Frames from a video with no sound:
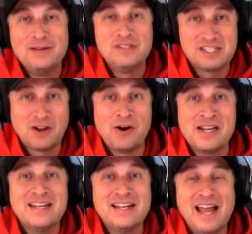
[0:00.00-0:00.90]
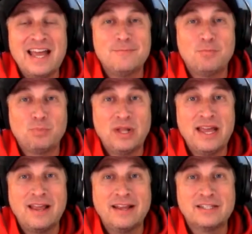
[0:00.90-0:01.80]
starting and
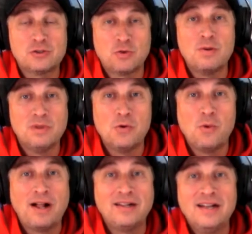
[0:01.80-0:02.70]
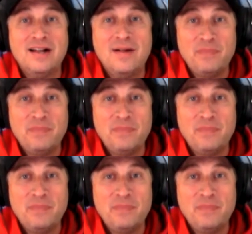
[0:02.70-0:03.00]
playing extremely well.